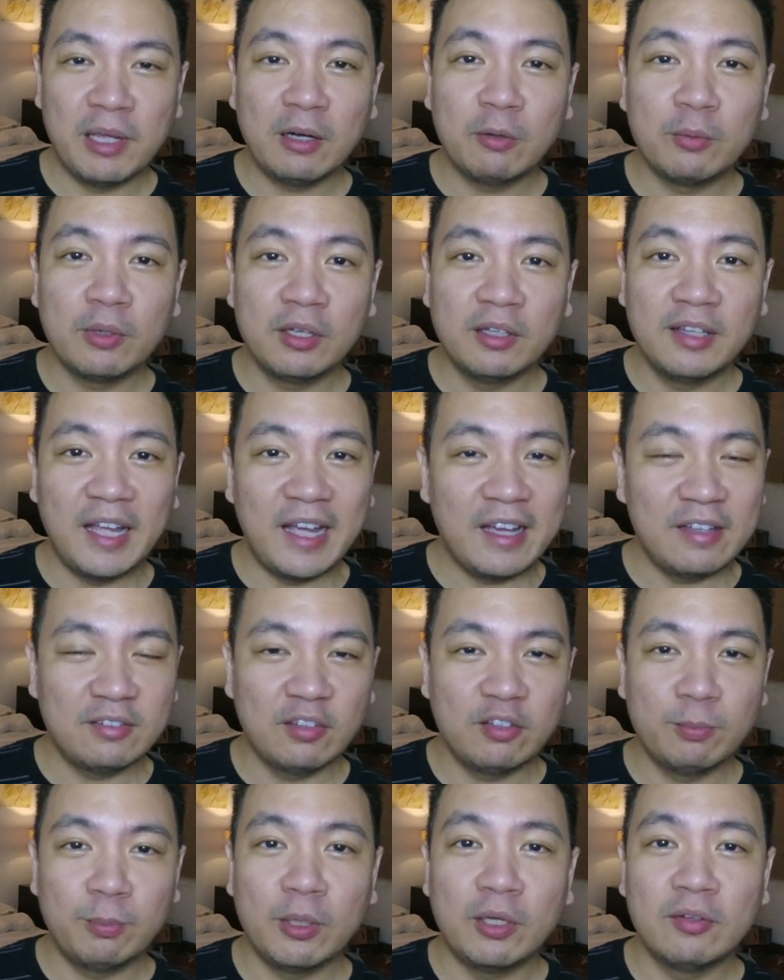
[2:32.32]
Megaworld, as
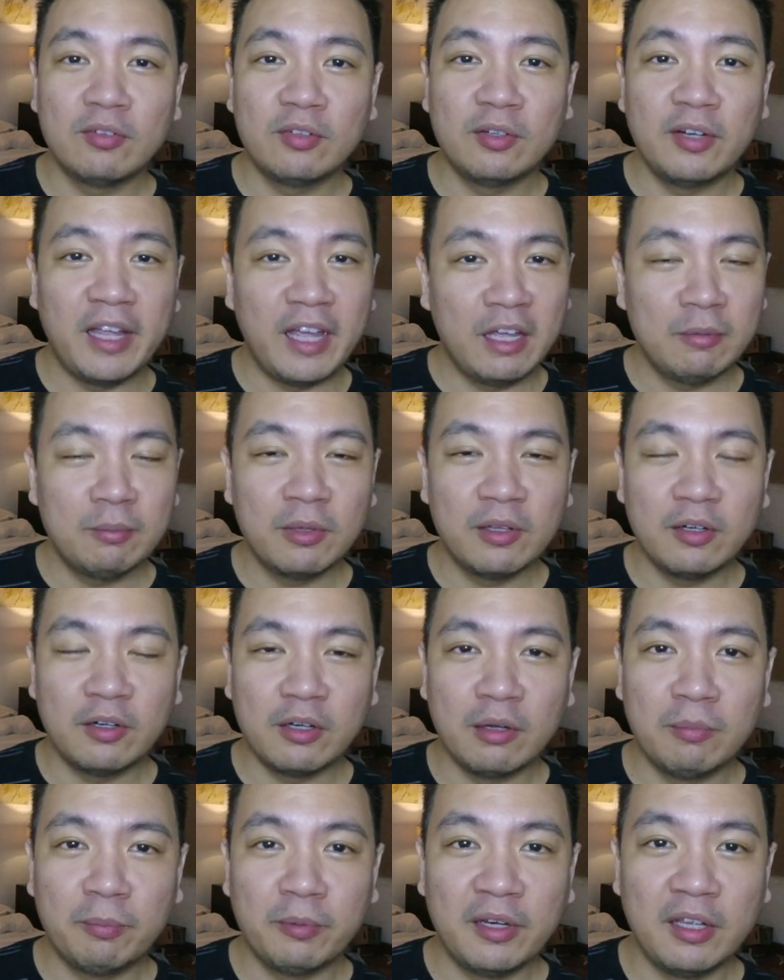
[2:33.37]
the sponsor and mother
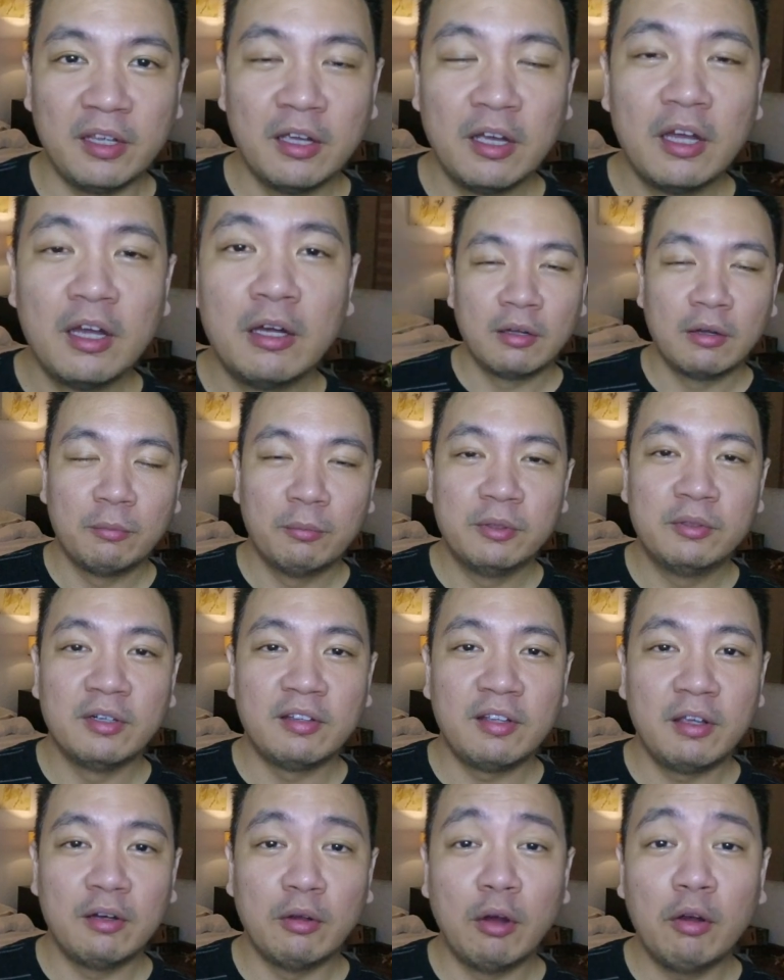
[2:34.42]
company, would
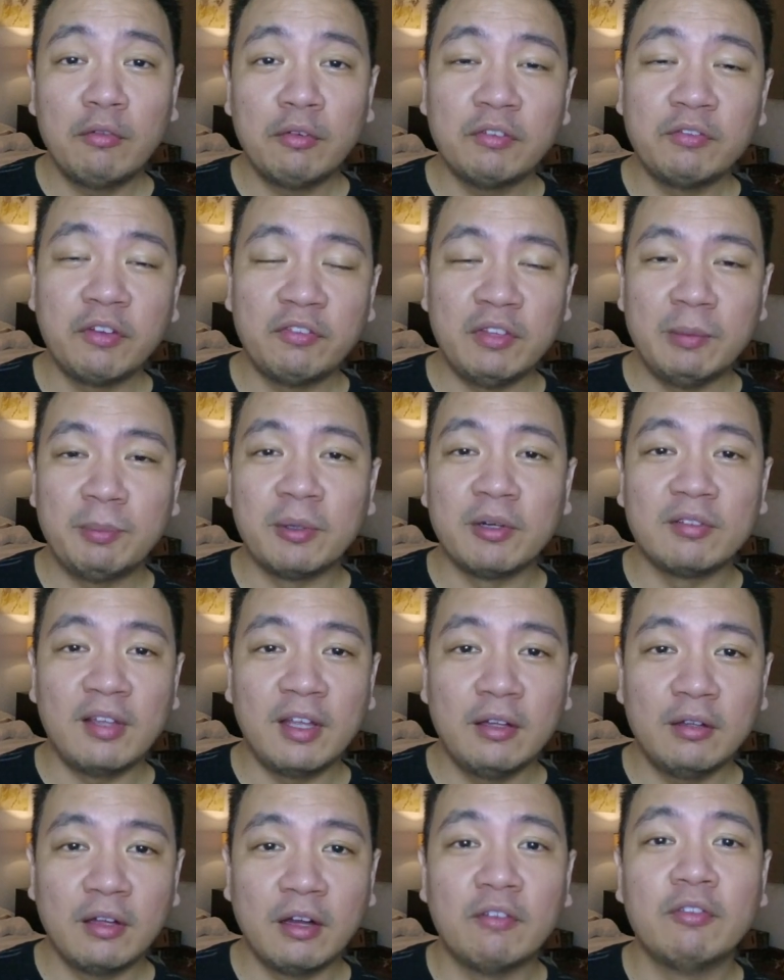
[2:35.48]
retain over
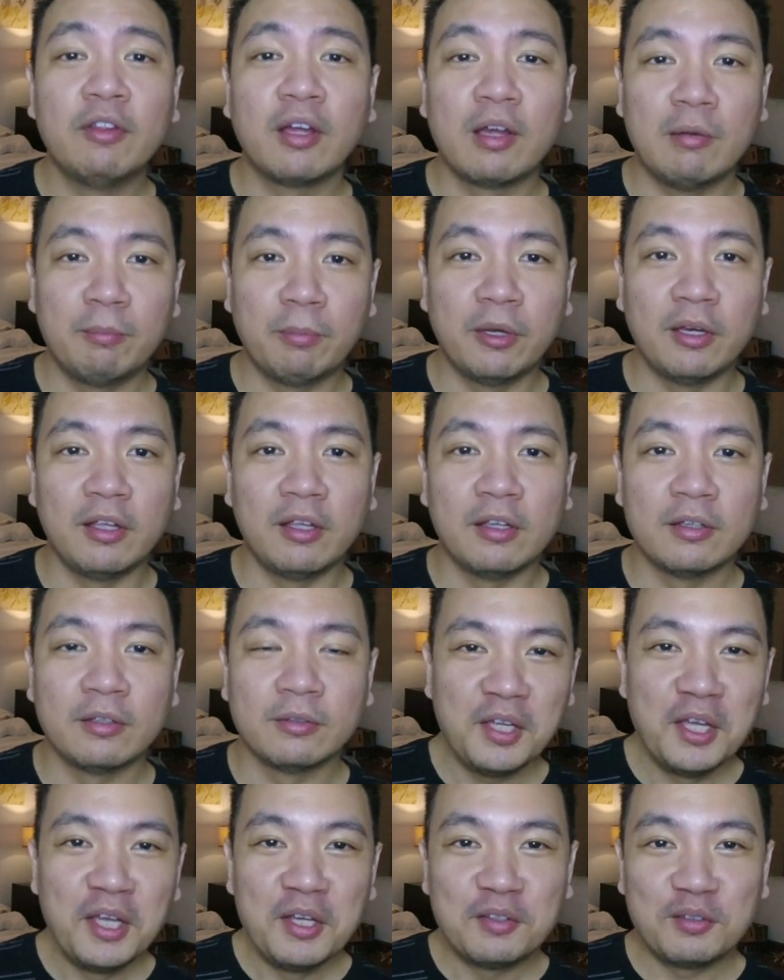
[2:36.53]
50% of the
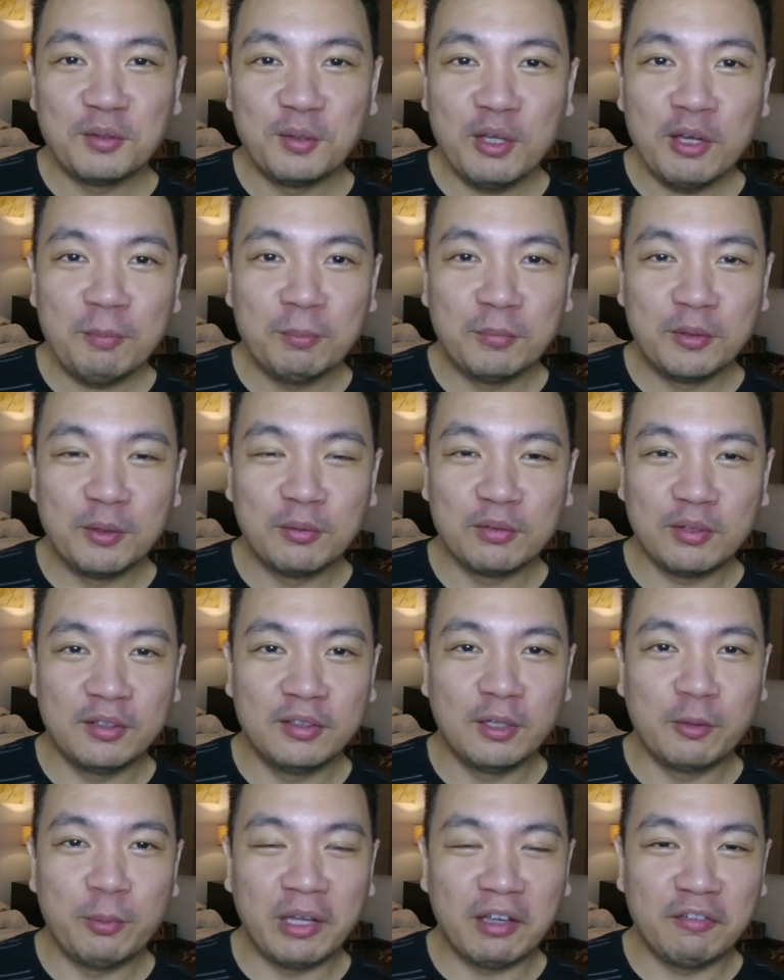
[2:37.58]
company. So yep, those are
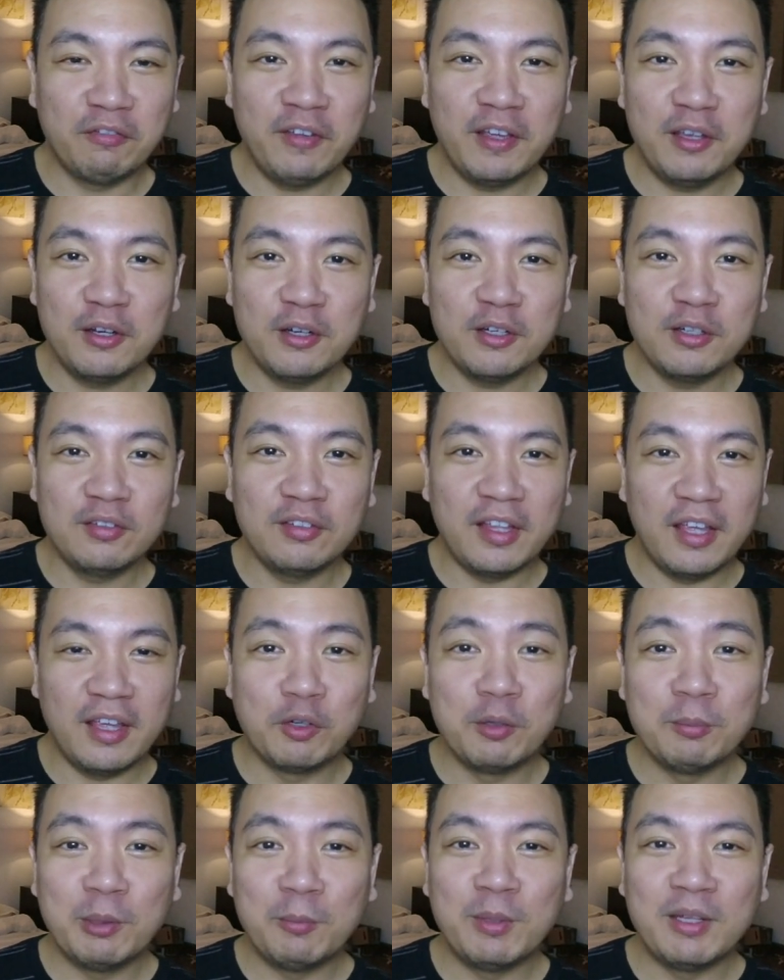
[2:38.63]
the quick figures
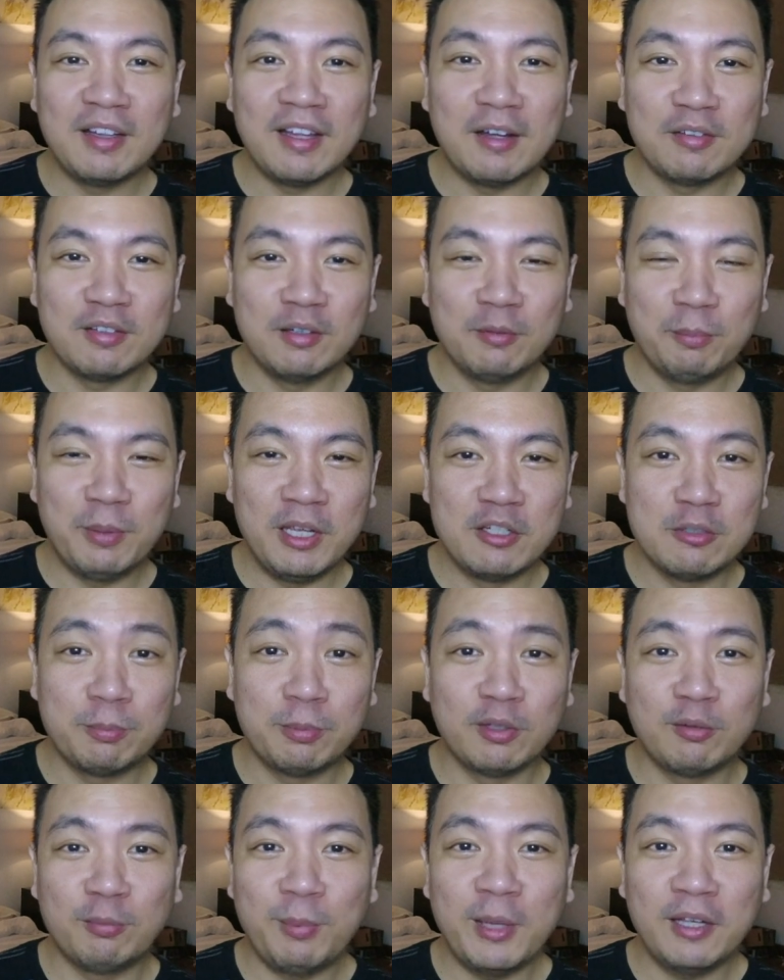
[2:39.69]
from the 1,000-page
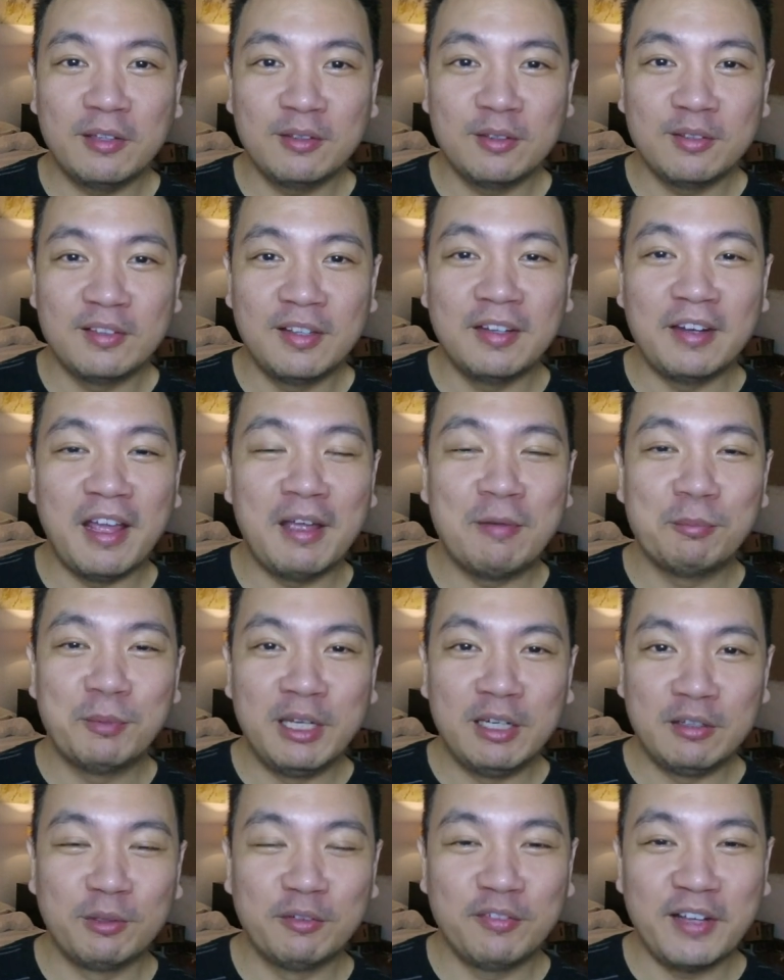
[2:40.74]
prospectus that
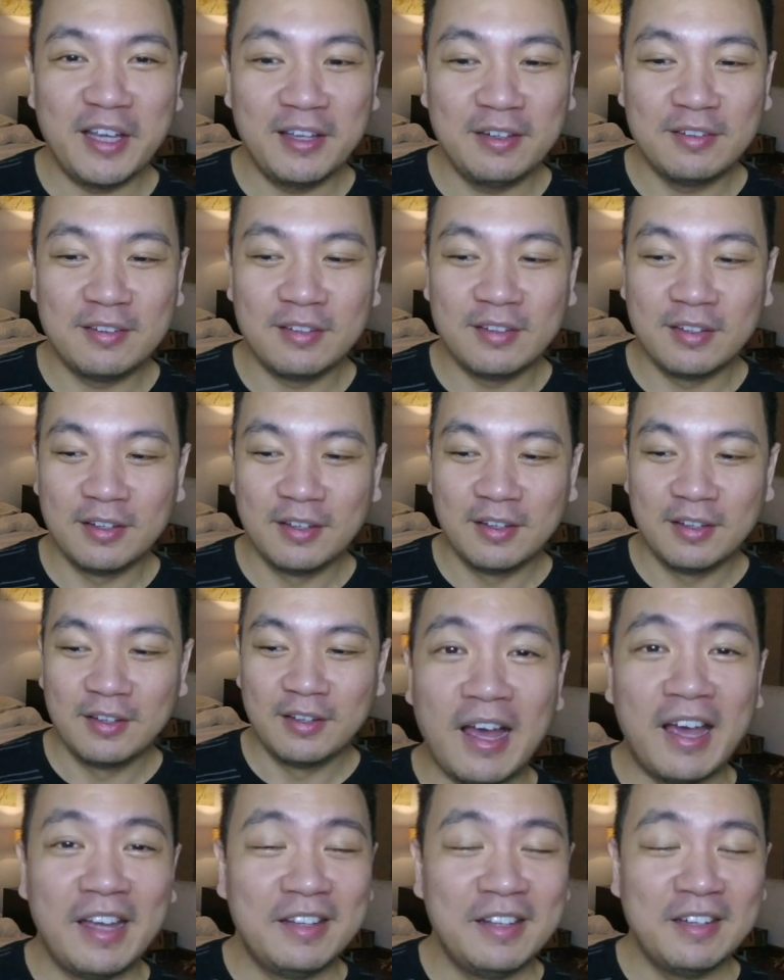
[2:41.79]
mREIT provides.
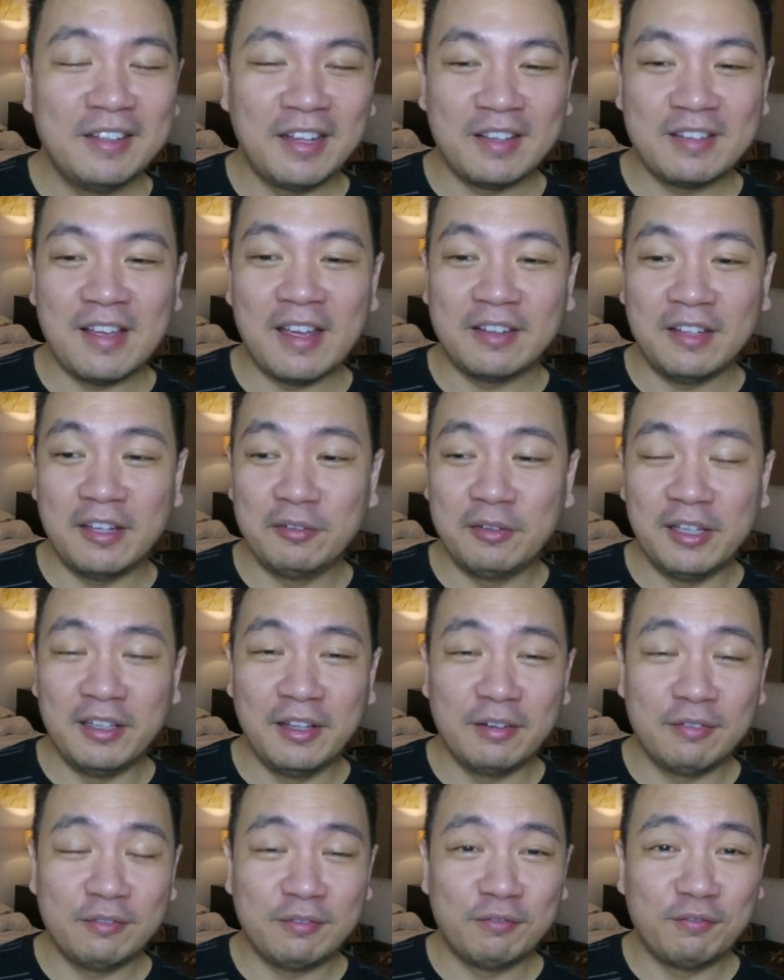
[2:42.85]
I didn't exactly
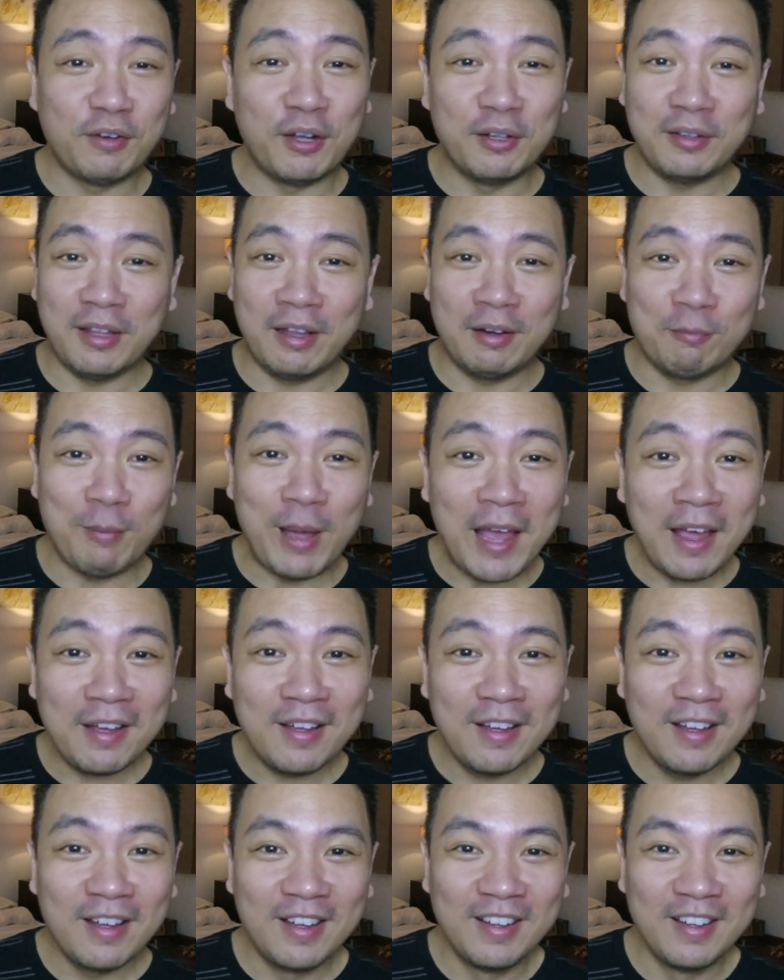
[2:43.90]
read it front and back.